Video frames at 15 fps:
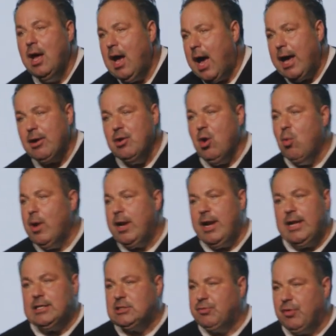I don't know what it
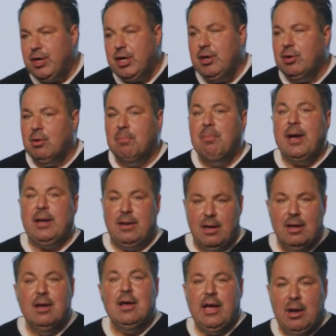is for you, but
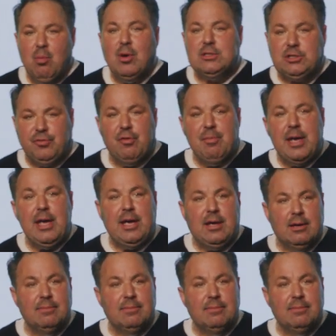it was for me.